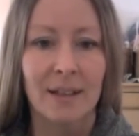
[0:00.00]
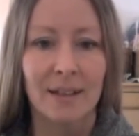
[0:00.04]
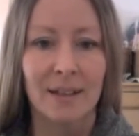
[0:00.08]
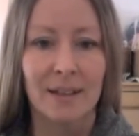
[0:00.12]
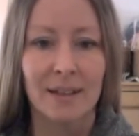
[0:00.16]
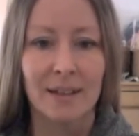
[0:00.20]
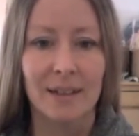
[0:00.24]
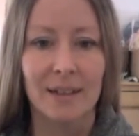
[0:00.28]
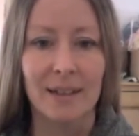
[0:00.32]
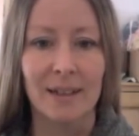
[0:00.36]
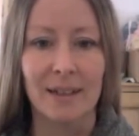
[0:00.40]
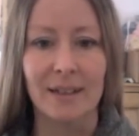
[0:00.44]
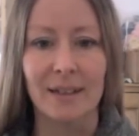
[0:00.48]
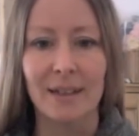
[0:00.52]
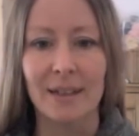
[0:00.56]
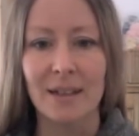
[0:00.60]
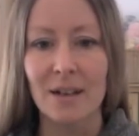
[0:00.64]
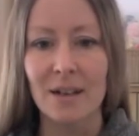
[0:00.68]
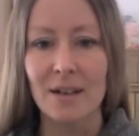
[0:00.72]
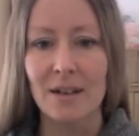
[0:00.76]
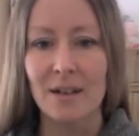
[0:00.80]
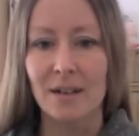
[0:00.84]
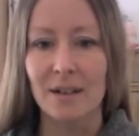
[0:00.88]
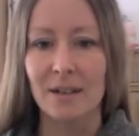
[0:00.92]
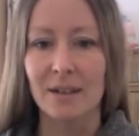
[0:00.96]
And here they
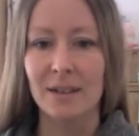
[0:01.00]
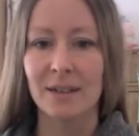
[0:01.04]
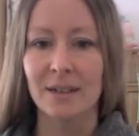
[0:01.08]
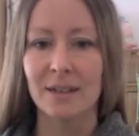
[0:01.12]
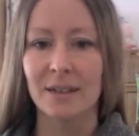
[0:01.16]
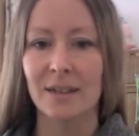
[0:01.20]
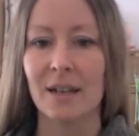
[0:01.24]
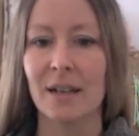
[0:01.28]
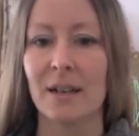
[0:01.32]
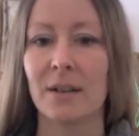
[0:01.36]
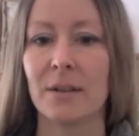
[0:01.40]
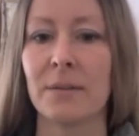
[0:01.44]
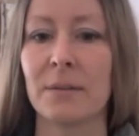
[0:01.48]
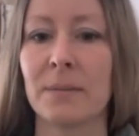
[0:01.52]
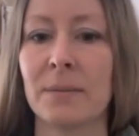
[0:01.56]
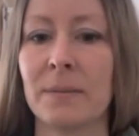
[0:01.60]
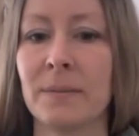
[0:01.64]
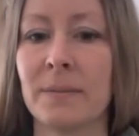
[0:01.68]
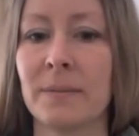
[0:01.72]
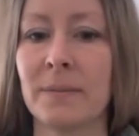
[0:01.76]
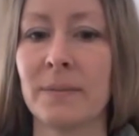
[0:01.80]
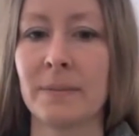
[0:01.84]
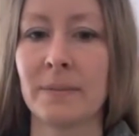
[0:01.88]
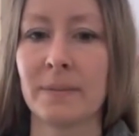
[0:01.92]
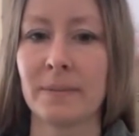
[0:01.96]
are. Now,
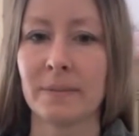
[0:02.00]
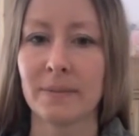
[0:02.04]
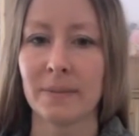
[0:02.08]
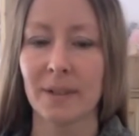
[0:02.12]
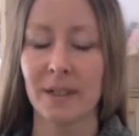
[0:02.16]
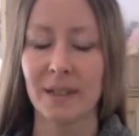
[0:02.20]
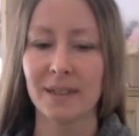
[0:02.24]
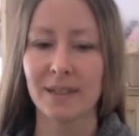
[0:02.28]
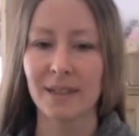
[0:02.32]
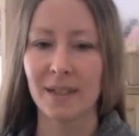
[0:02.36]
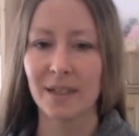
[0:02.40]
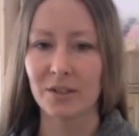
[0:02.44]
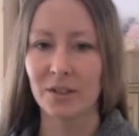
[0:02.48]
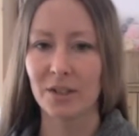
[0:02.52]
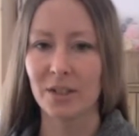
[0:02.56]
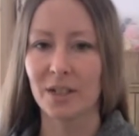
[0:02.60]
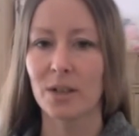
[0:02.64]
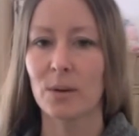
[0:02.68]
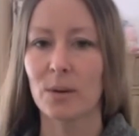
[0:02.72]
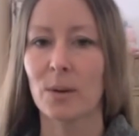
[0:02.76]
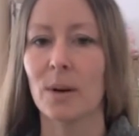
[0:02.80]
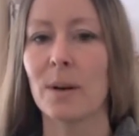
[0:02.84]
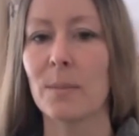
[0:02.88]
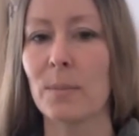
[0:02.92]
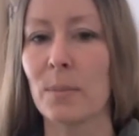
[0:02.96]
it's actually
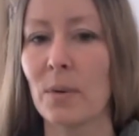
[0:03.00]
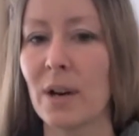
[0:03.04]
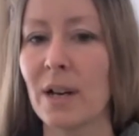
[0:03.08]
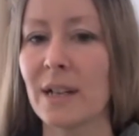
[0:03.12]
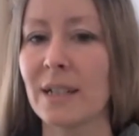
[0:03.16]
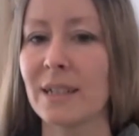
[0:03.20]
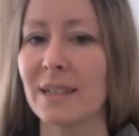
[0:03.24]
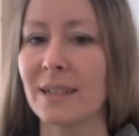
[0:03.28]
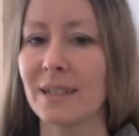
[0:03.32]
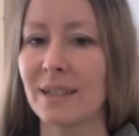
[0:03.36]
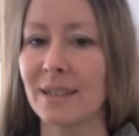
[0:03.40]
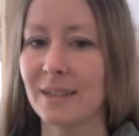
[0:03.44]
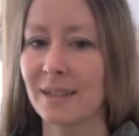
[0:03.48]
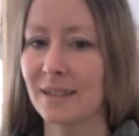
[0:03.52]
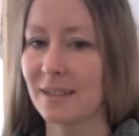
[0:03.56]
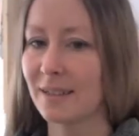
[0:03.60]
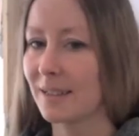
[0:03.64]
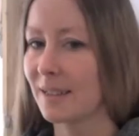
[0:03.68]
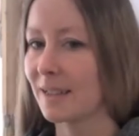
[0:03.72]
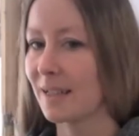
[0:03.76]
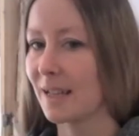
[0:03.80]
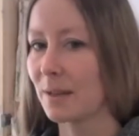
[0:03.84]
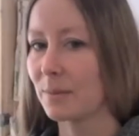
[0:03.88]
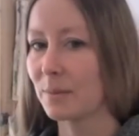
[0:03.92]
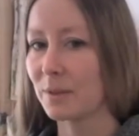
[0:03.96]
quite bright
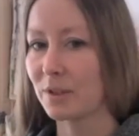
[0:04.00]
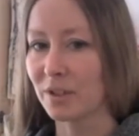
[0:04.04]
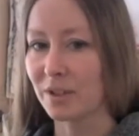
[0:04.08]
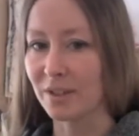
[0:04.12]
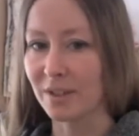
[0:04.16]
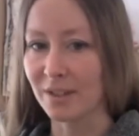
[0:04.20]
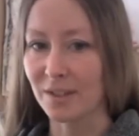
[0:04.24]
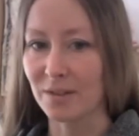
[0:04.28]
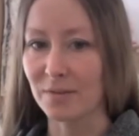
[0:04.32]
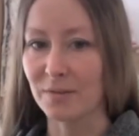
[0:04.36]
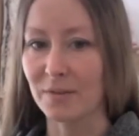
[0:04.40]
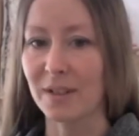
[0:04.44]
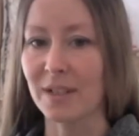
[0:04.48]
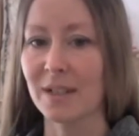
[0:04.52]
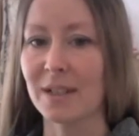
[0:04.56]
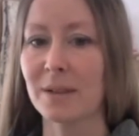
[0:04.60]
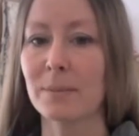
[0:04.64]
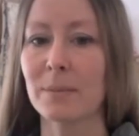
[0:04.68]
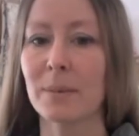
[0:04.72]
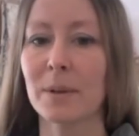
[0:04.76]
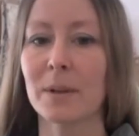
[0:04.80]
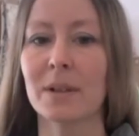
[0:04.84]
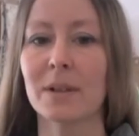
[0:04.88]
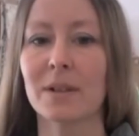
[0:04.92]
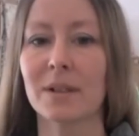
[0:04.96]
today, which is lovely,
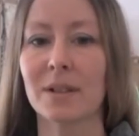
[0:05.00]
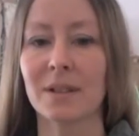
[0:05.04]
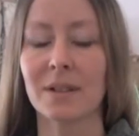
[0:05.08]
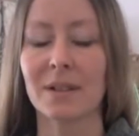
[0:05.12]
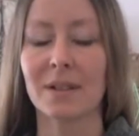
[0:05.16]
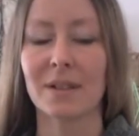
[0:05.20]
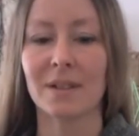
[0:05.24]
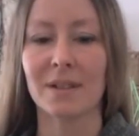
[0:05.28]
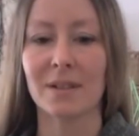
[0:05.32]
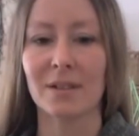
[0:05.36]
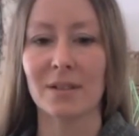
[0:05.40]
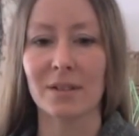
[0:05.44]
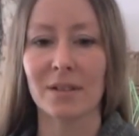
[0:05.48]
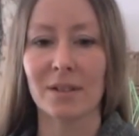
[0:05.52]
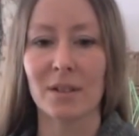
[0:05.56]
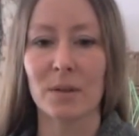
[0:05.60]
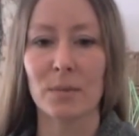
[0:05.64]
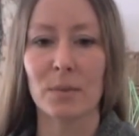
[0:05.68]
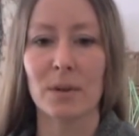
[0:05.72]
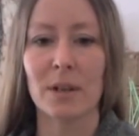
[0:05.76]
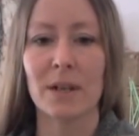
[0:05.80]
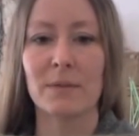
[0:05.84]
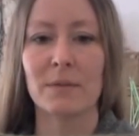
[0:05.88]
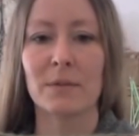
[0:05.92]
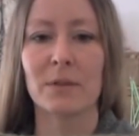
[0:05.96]
but not so
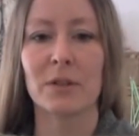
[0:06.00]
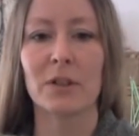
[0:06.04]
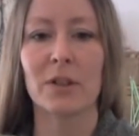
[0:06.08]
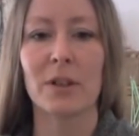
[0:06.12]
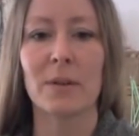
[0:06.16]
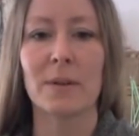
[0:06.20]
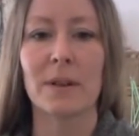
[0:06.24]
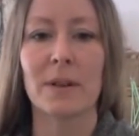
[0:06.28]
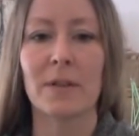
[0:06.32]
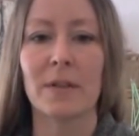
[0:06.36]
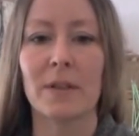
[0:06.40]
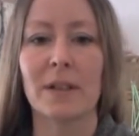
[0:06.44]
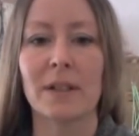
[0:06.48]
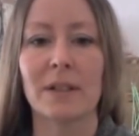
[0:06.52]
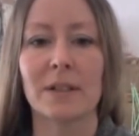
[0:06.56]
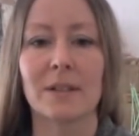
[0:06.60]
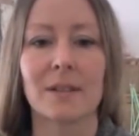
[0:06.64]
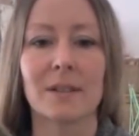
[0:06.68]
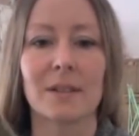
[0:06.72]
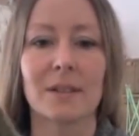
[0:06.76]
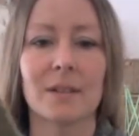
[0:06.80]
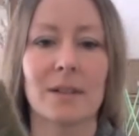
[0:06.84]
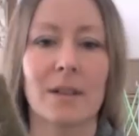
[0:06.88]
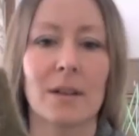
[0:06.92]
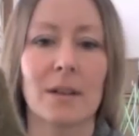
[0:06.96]
brilliant for showing things.
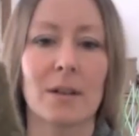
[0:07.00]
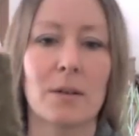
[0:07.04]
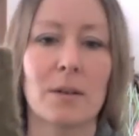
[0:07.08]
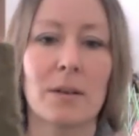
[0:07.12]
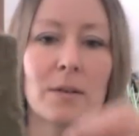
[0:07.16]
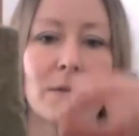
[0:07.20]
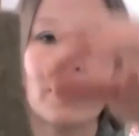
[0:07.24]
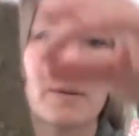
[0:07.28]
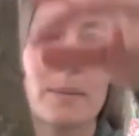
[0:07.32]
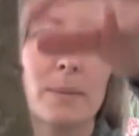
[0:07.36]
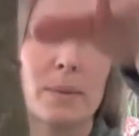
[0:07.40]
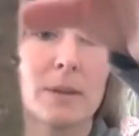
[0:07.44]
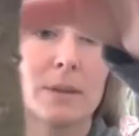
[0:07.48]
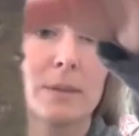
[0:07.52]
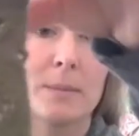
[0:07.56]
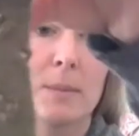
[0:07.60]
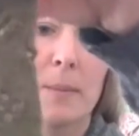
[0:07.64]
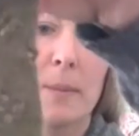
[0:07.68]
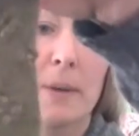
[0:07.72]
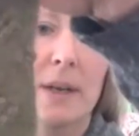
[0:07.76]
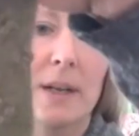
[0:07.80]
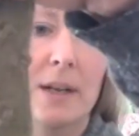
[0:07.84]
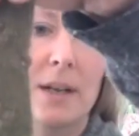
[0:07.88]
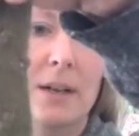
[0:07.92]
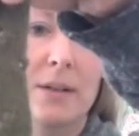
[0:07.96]
So if I put them a
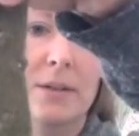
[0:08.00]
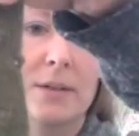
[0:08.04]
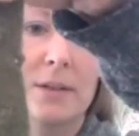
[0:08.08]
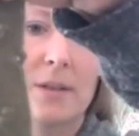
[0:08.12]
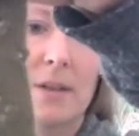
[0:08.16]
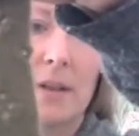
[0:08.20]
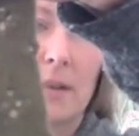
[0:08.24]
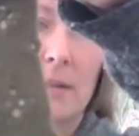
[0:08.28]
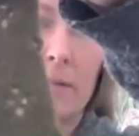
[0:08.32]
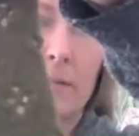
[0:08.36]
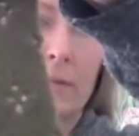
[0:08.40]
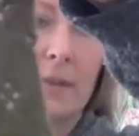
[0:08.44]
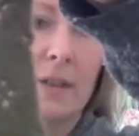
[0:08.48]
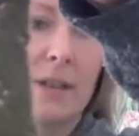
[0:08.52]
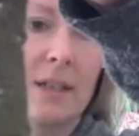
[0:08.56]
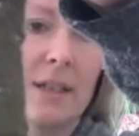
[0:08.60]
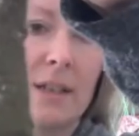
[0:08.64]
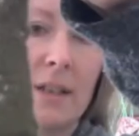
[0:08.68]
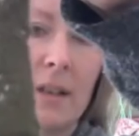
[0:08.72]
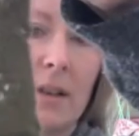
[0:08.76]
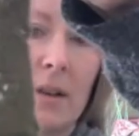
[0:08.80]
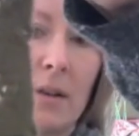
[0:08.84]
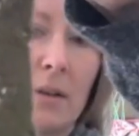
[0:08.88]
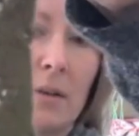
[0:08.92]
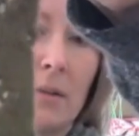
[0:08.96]
bit closer, hopefully
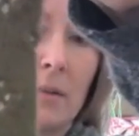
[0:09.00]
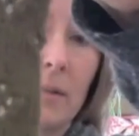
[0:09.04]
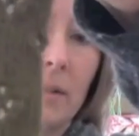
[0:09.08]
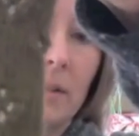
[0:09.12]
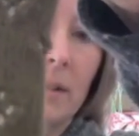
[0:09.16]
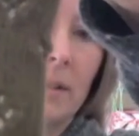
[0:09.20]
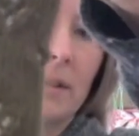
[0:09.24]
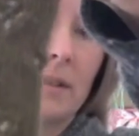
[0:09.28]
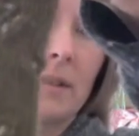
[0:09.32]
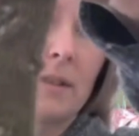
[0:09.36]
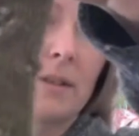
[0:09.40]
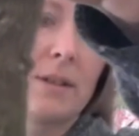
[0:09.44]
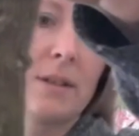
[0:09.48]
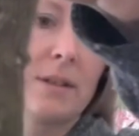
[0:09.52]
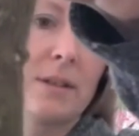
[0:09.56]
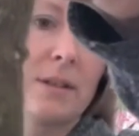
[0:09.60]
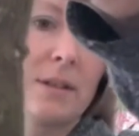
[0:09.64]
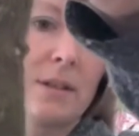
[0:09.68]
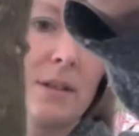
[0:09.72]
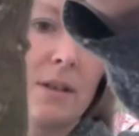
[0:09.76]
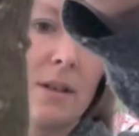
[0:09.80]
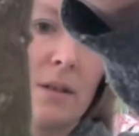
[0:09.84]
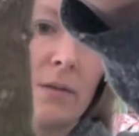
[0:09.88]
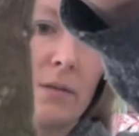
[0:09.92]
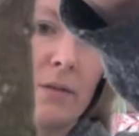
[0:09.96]

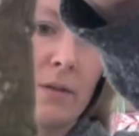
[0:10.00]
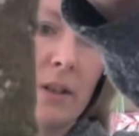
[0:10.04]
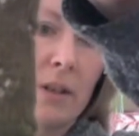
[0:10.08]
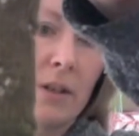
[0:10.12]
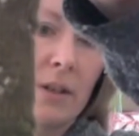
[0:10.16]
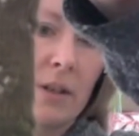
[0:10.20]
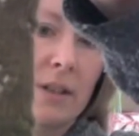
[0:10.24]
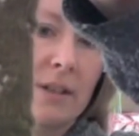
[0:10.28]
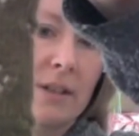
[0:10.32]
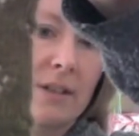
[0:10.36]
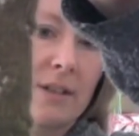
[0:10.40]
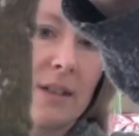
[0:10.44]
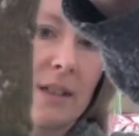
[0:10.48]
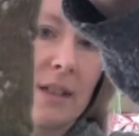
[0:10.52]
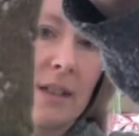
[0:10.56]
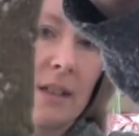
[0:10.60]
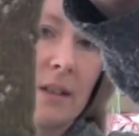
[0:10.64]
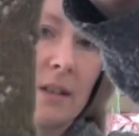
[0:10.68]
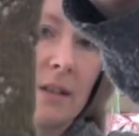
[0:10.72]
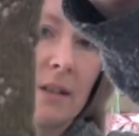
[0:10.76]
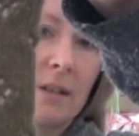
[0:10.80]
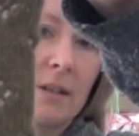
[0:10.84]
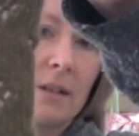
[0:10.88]
you can see.